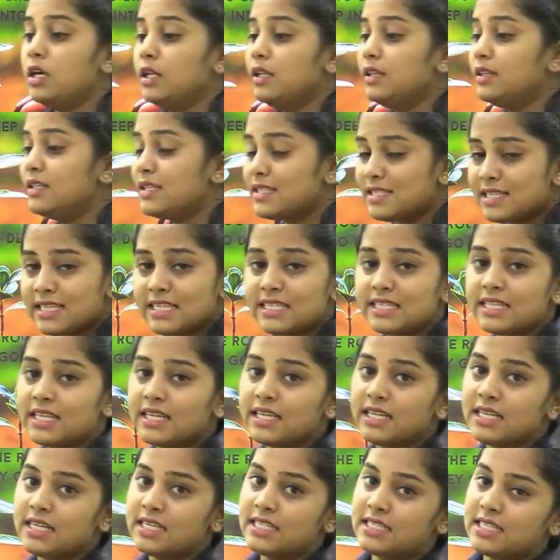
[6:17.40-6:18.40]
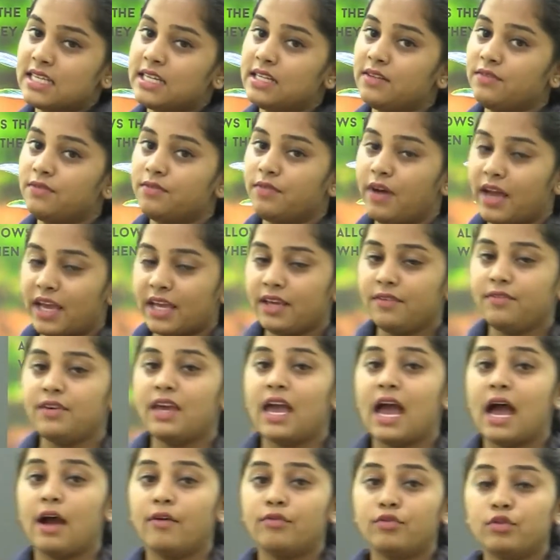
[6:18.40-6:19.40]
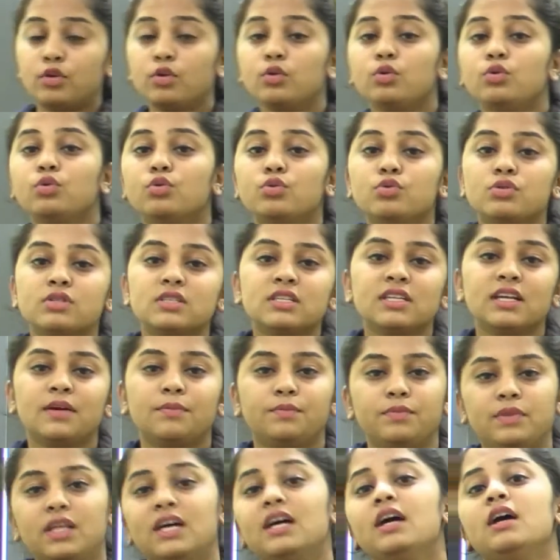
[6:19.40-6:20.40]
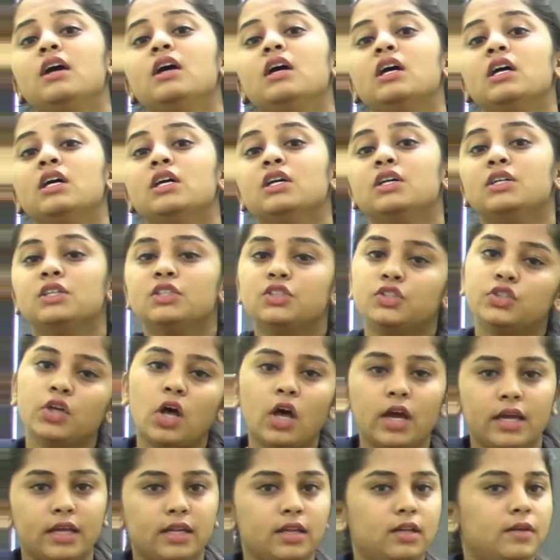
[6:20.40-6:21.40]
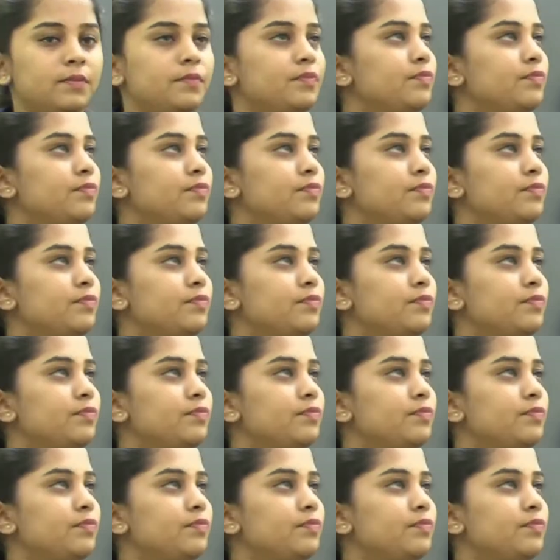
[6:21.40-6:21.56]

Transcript: This is the reason why we have to loosen up the soil.